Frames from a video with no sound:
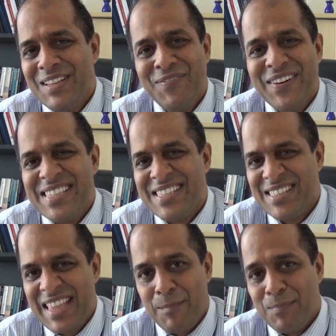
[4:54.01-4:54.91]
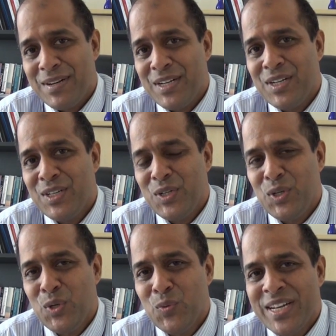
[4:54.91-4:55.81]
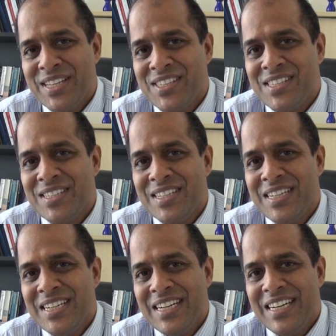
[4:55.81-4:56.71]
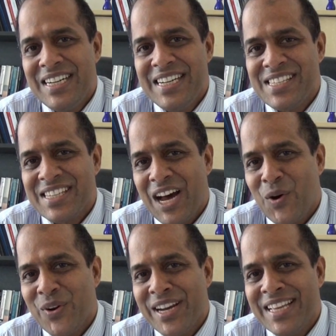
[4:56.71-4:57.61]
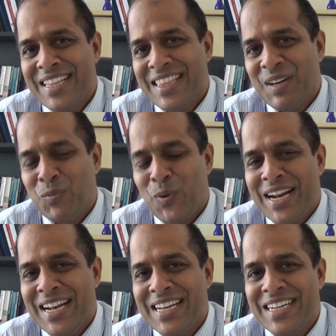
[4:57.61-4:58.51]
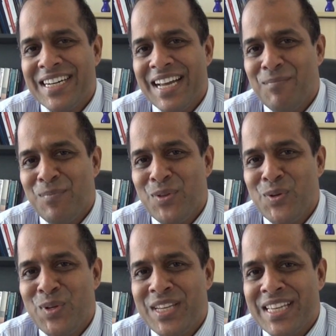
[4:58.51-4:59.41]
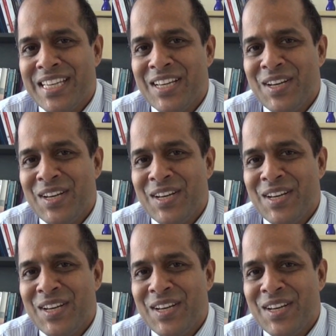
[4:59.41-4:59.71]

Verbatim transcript: the first step towards discovering the wonder and beauty